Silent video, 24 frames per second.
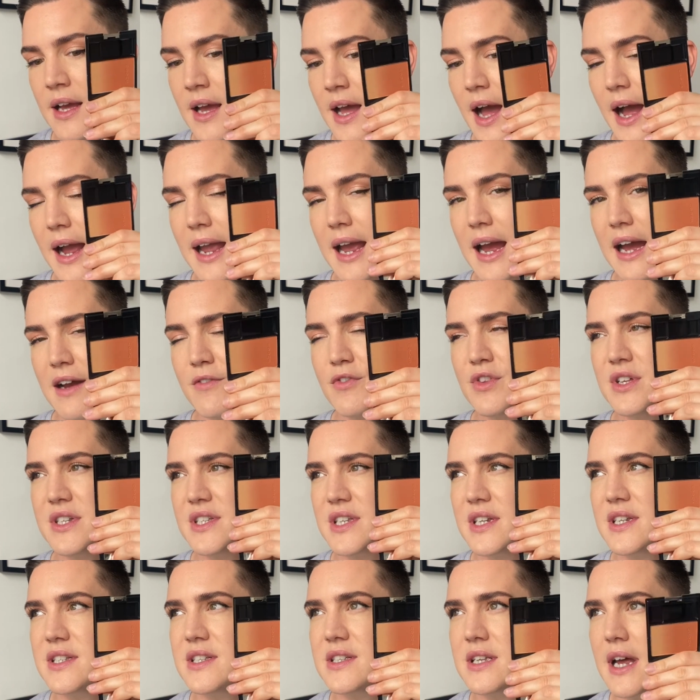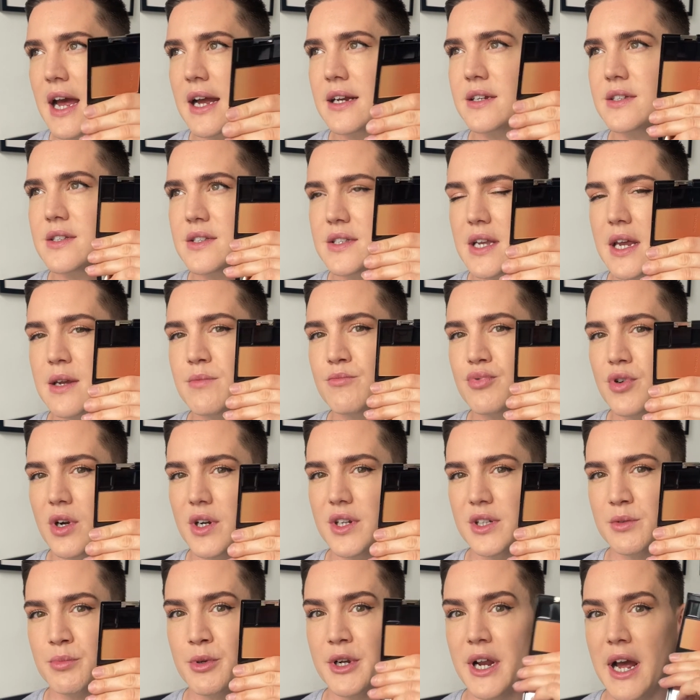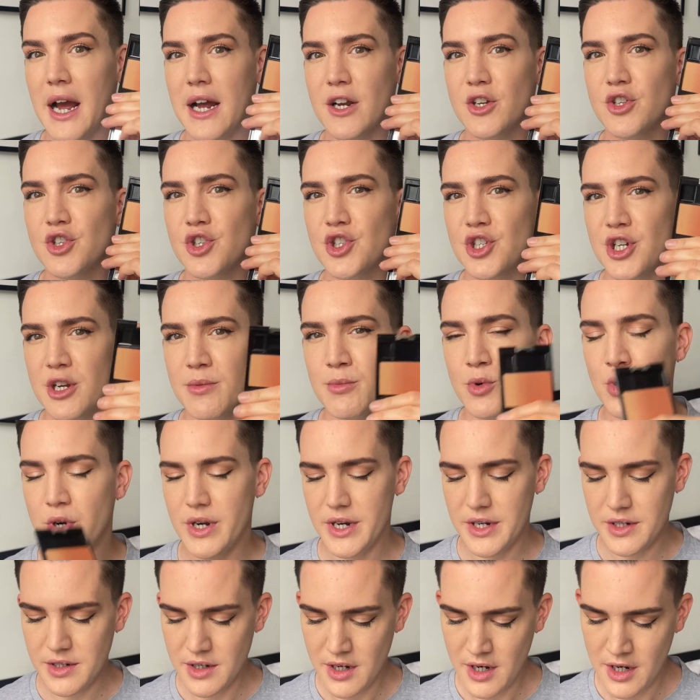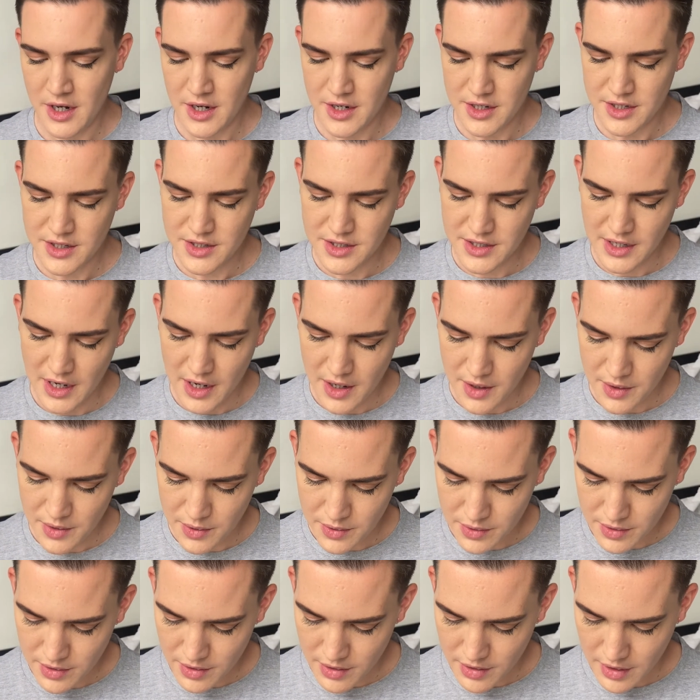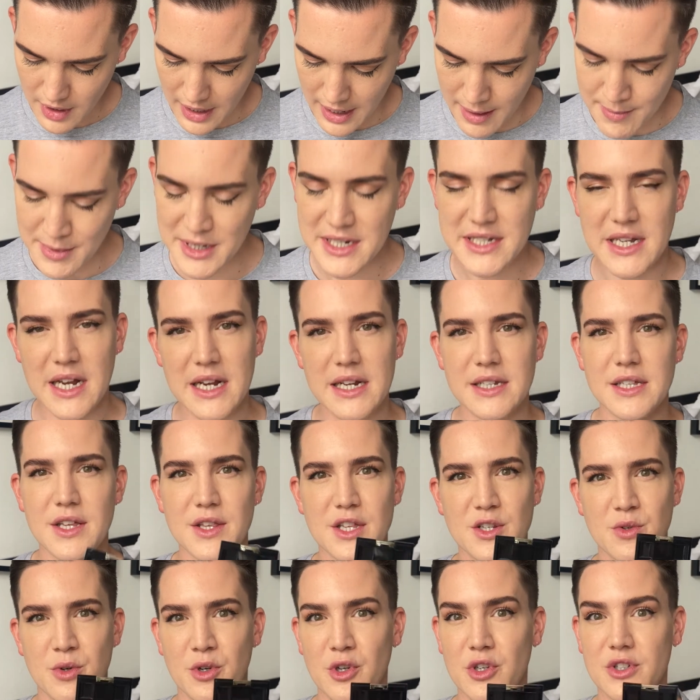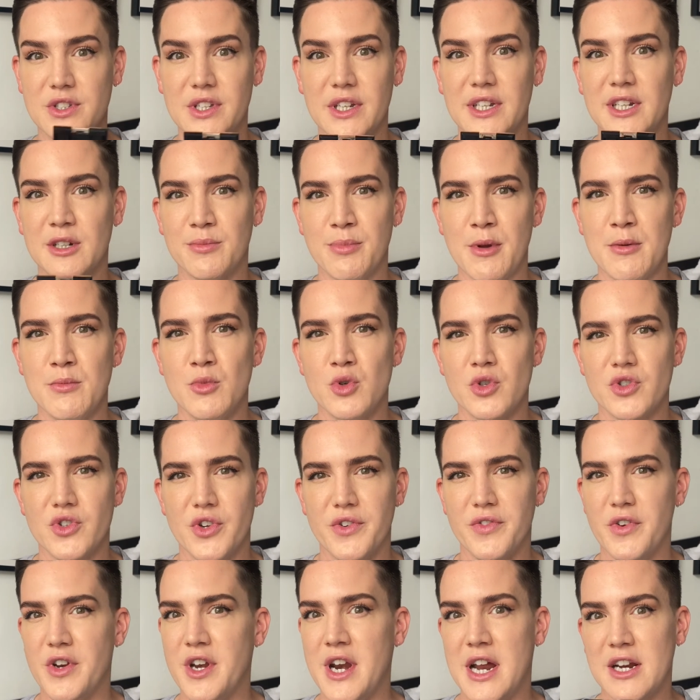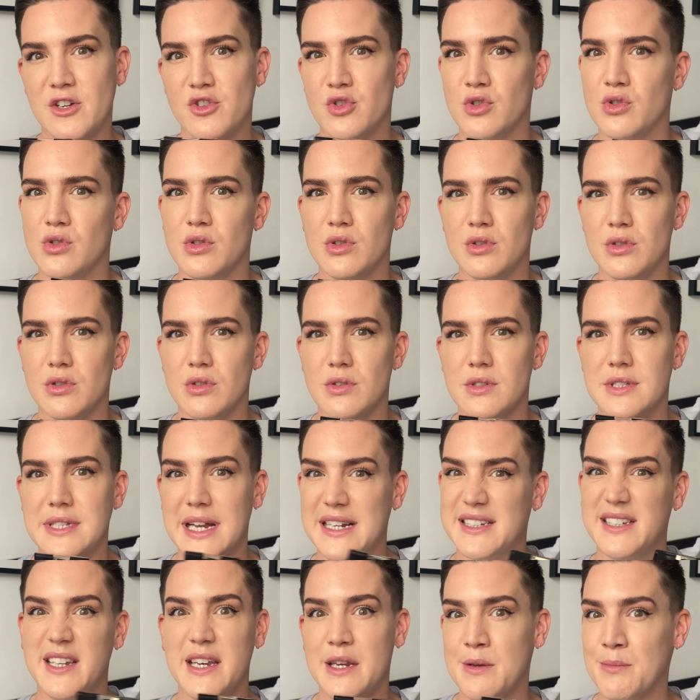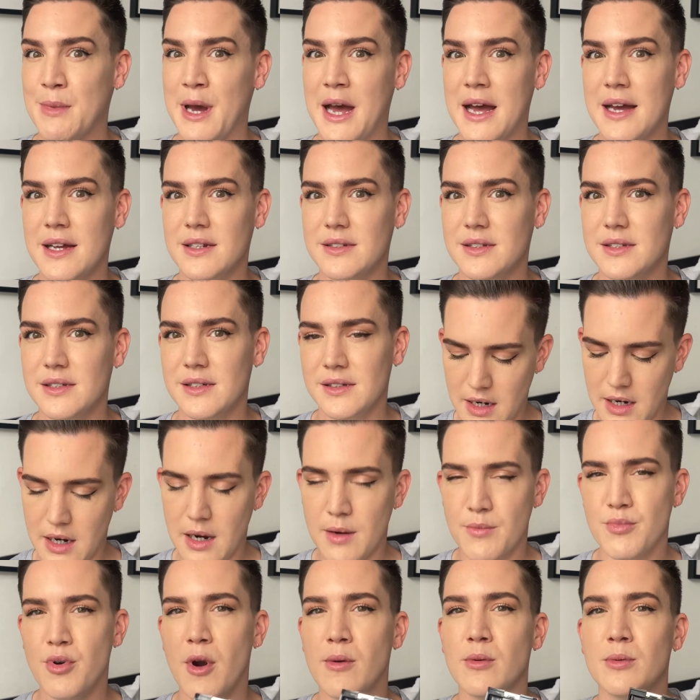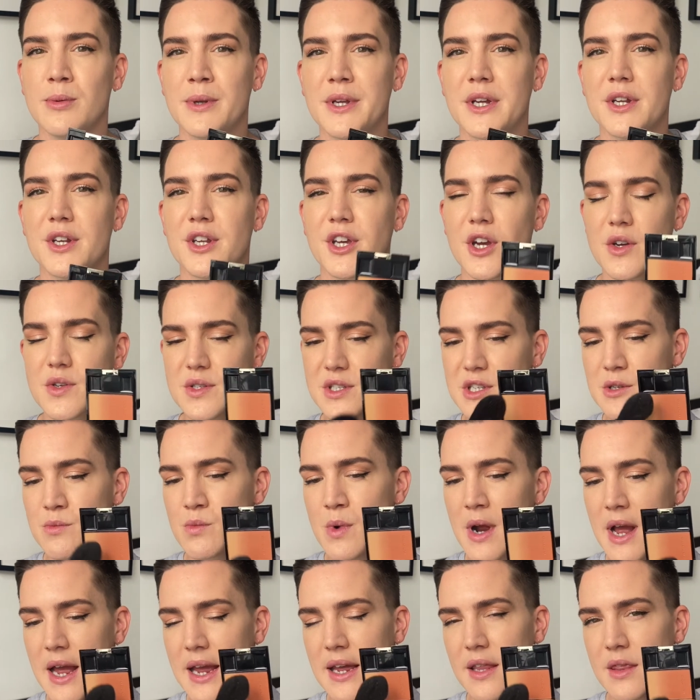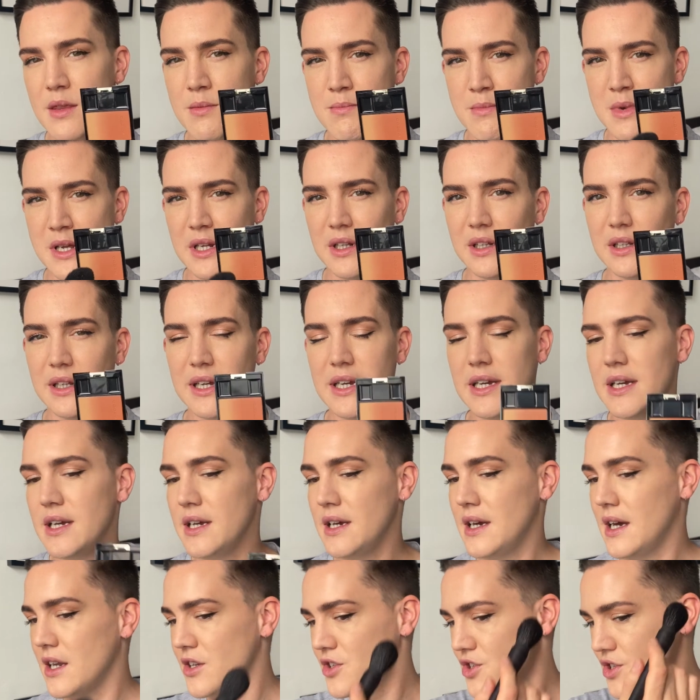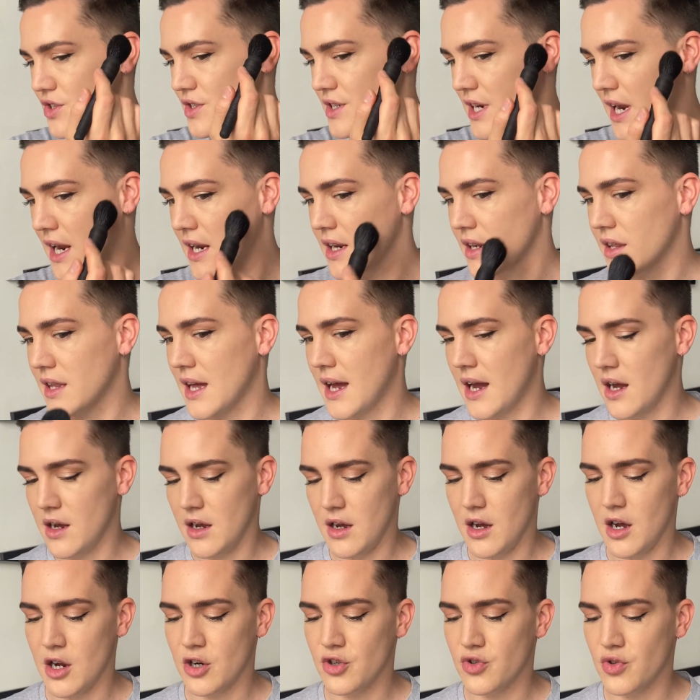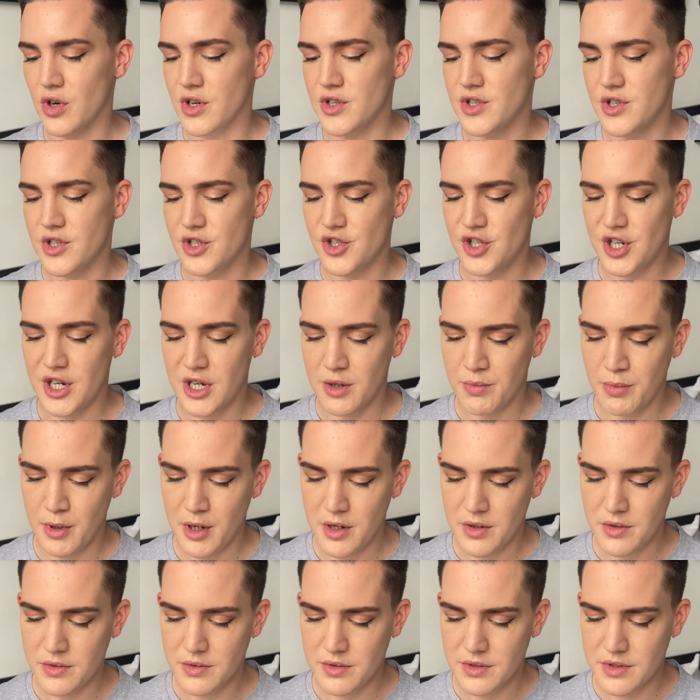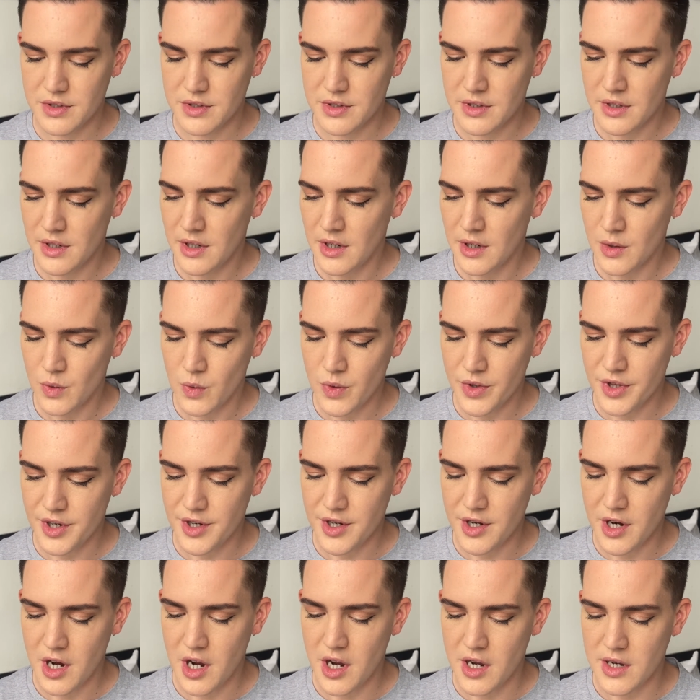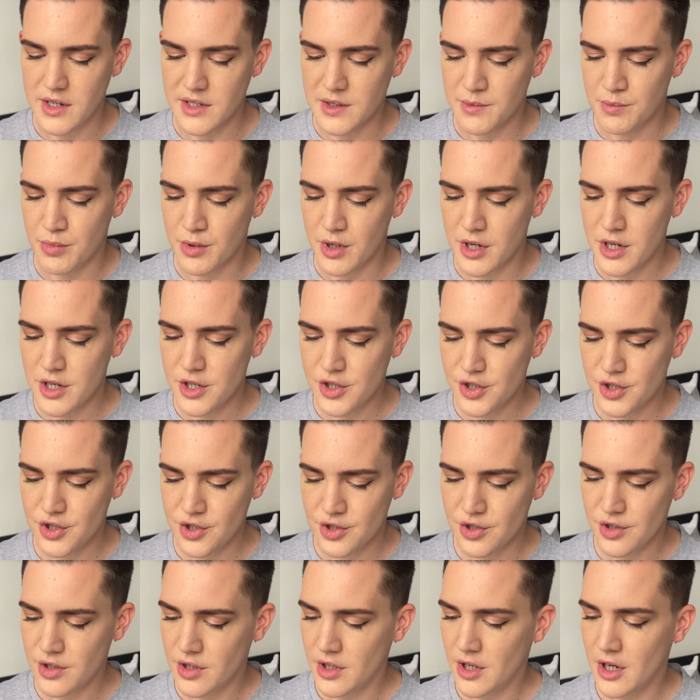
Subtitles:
I have this exact same product, but it had shimmer in. So I'm excited that this one looks a little bit more sort of a natural satiny matte. I'm probably going to go somewhere in the middle here and just take that across the cheekbones with a NARS brush.